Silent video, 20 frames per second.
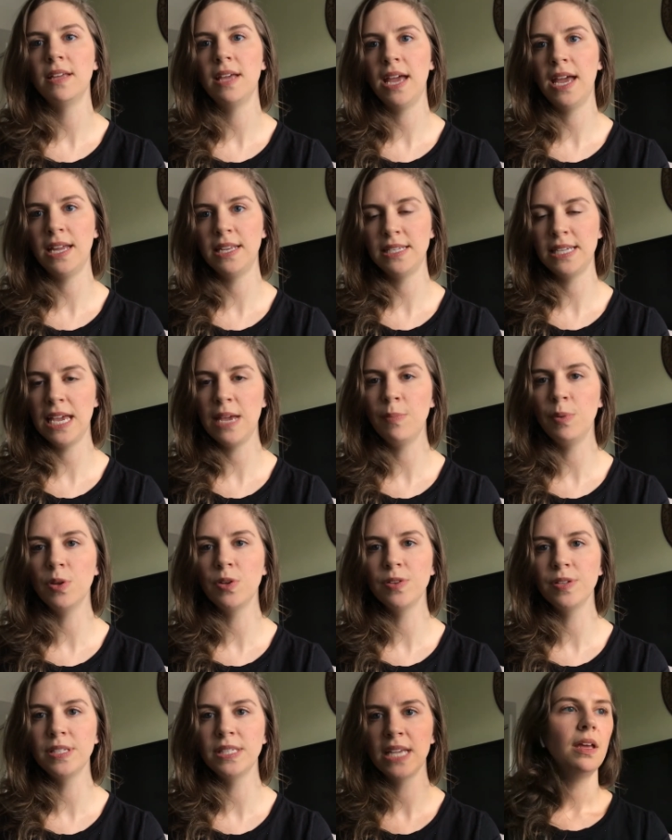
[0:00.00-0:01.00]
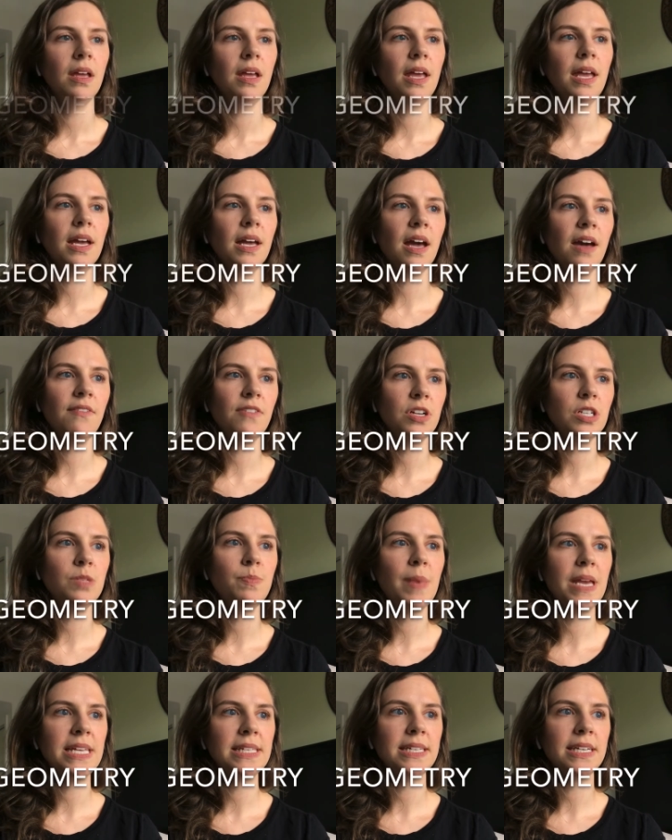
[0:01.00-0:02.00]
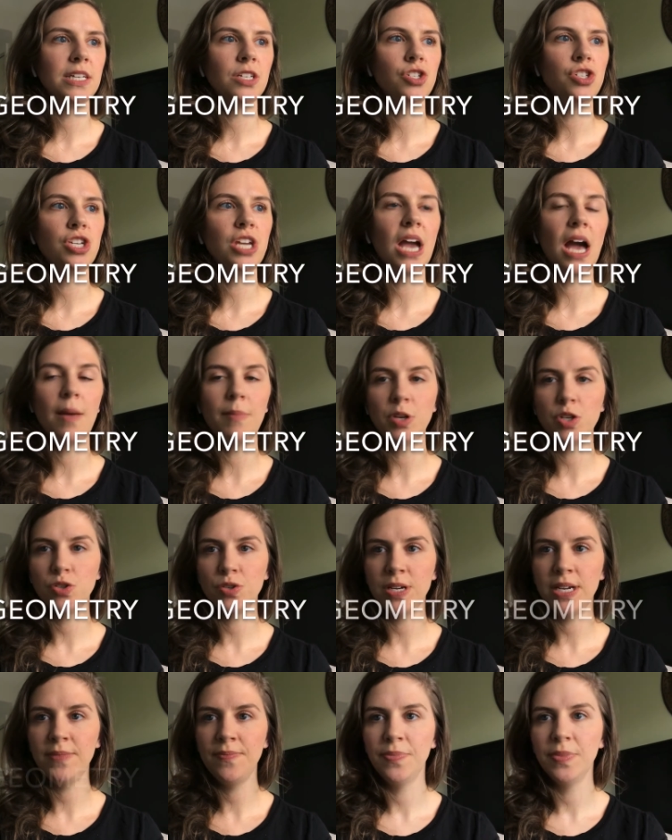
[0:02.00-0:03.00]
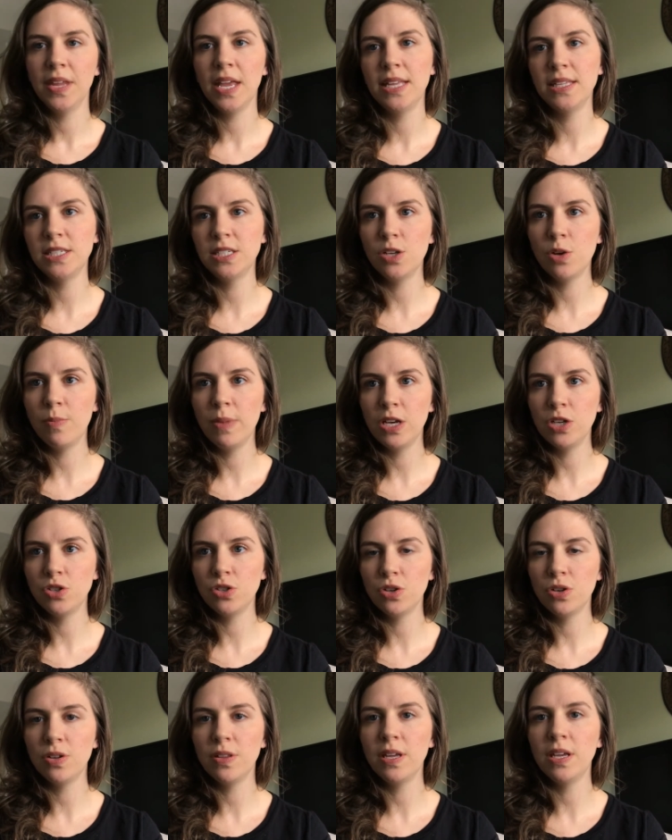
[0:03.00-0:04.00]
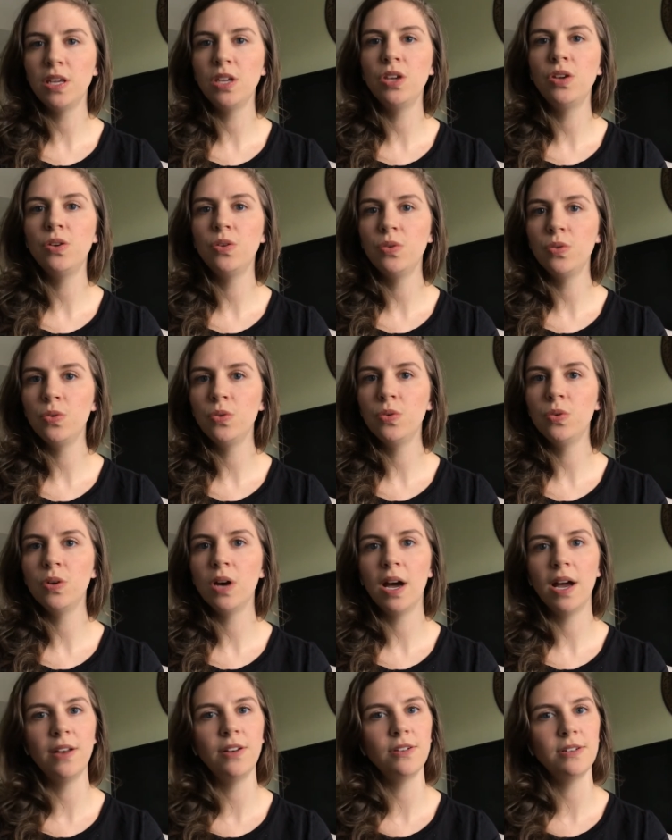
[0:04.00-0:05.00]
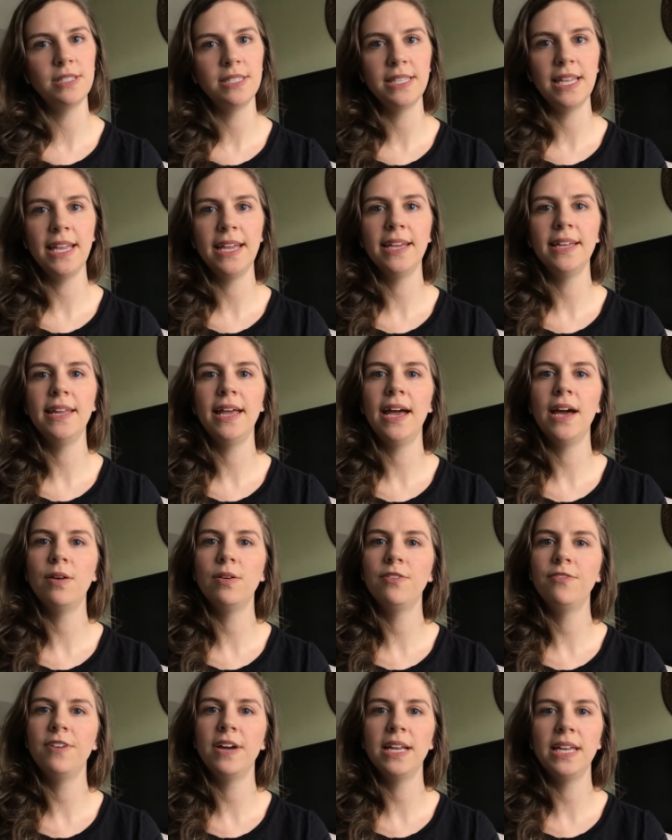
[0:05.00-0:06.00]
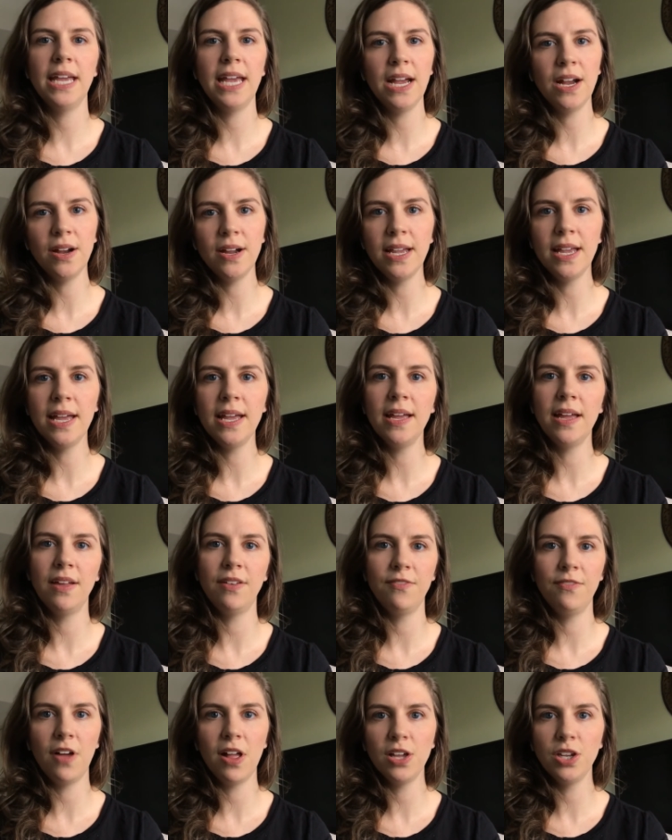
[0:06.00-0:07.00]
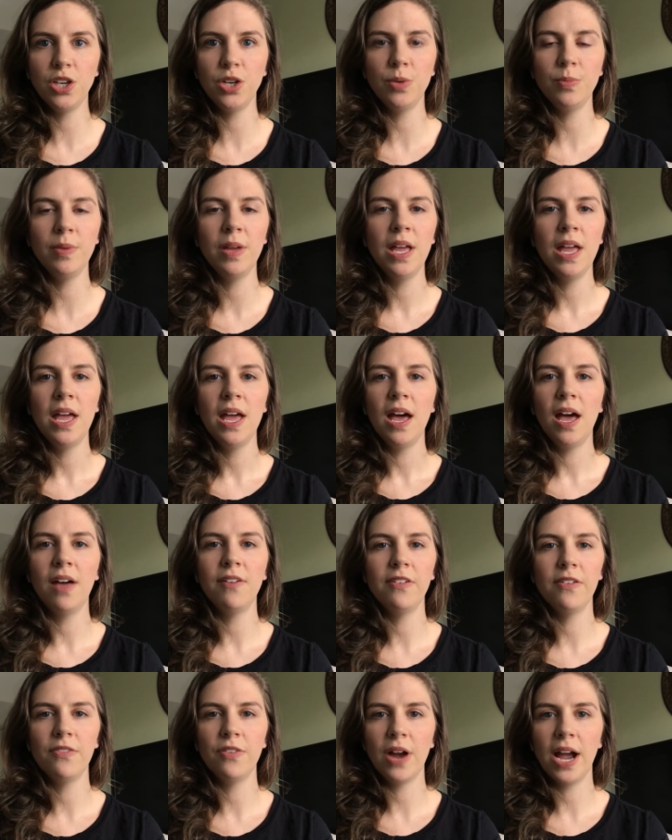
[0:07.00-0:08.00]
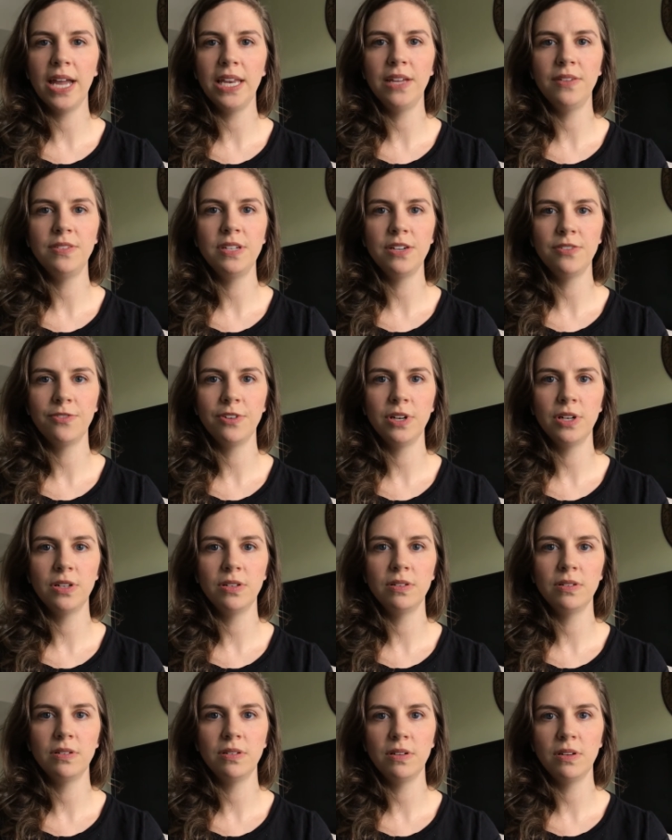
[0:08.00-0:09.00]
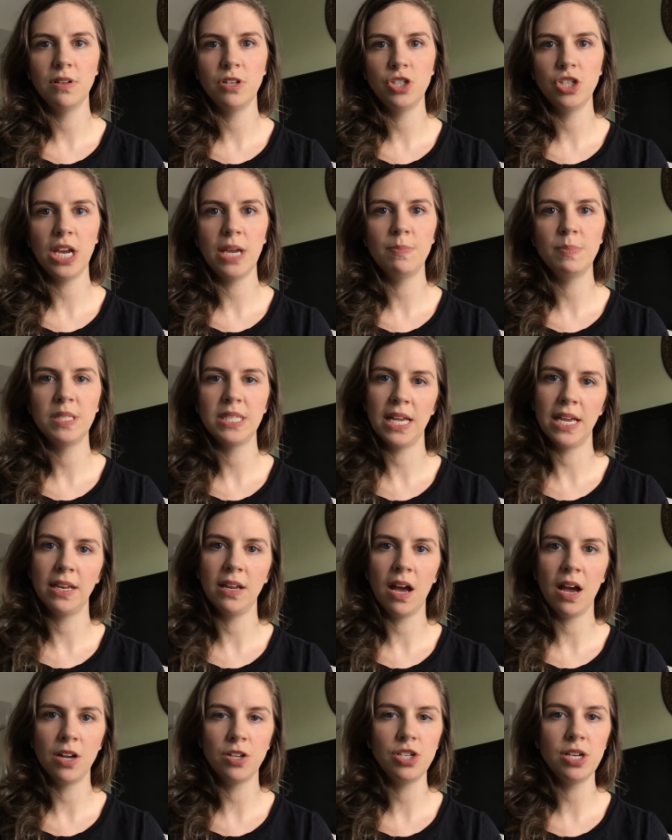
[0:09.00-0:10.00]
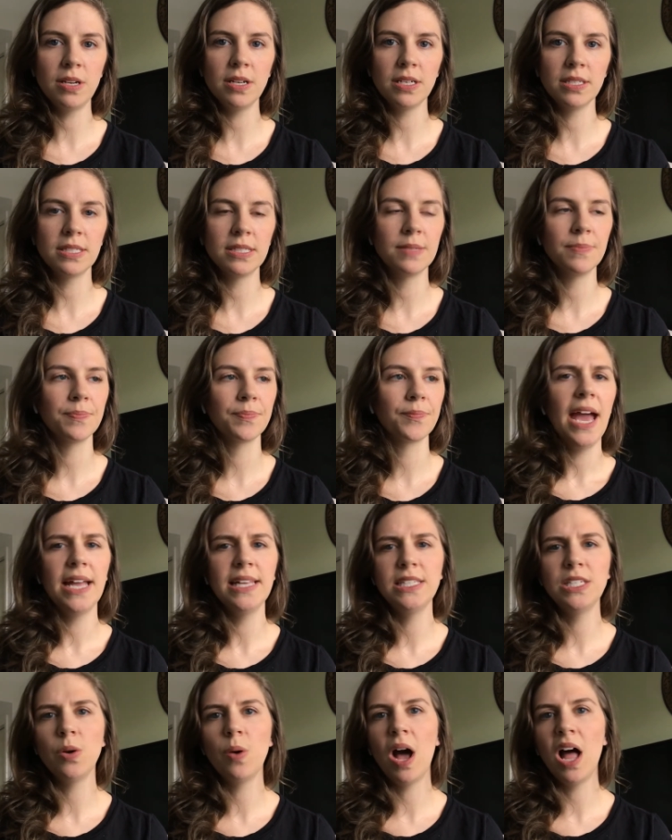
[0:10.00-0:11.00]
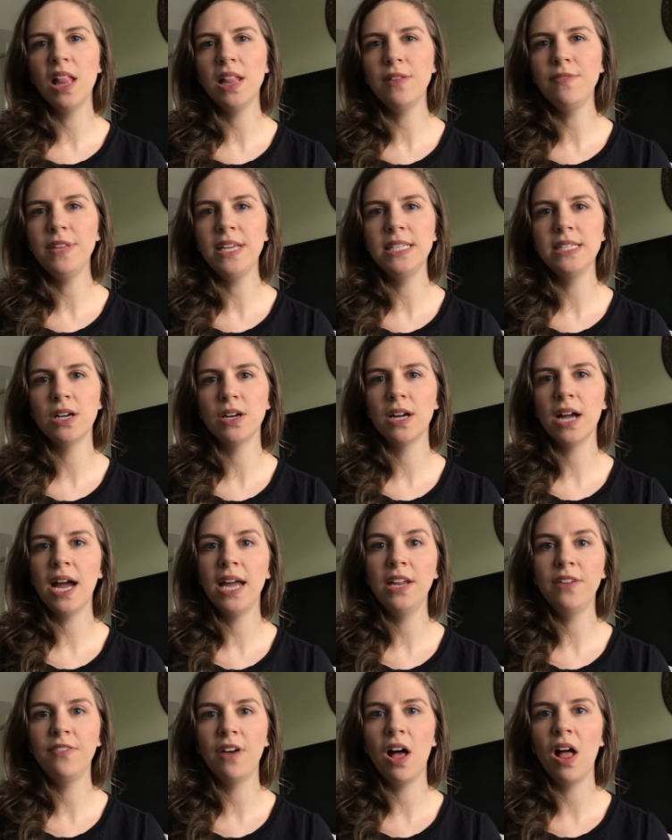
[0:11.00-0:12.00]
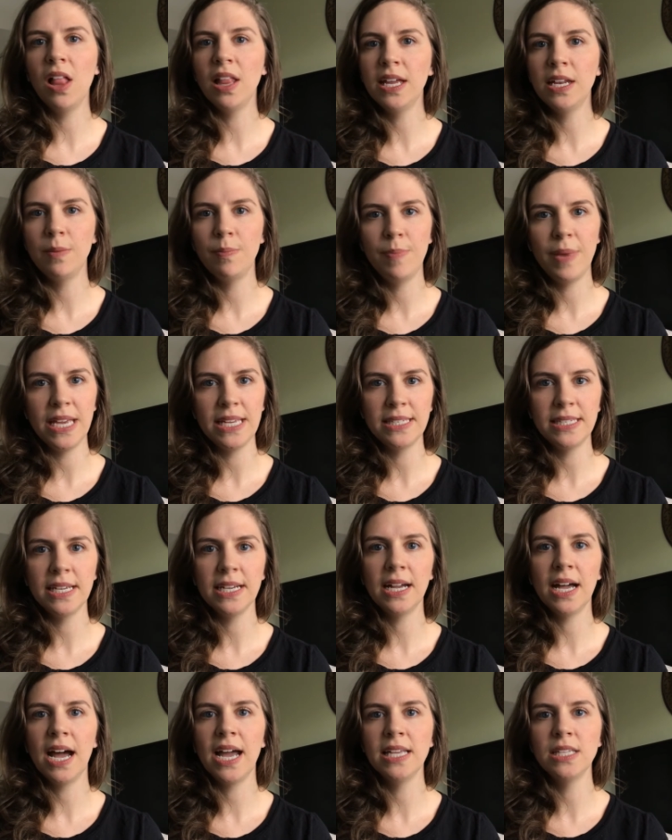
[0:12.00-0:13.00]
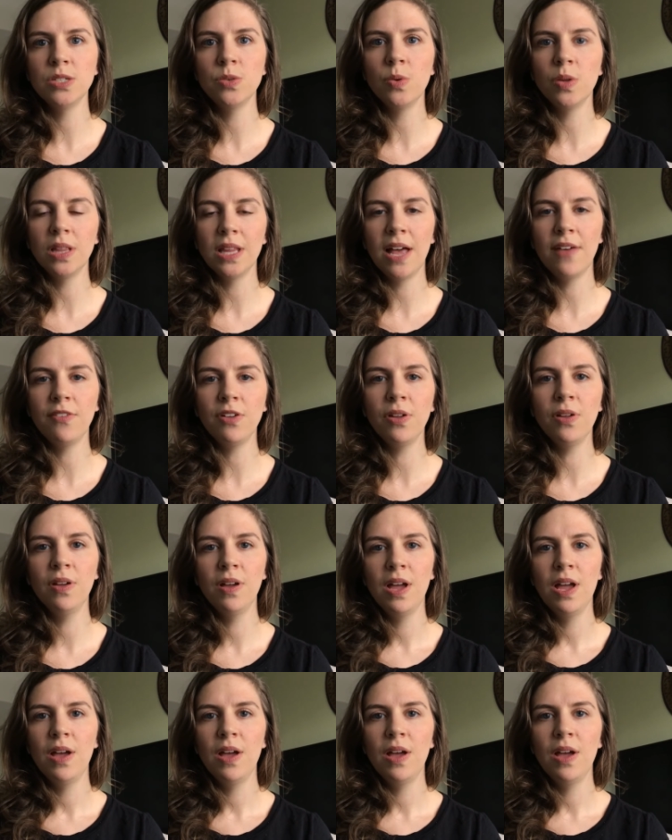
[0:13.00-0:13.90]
and tables. It covers basic geometry, and so make sure that you understand how to find area and volume of a variety of different shapes and objects. And so all of these are kind of all at a basic high school level,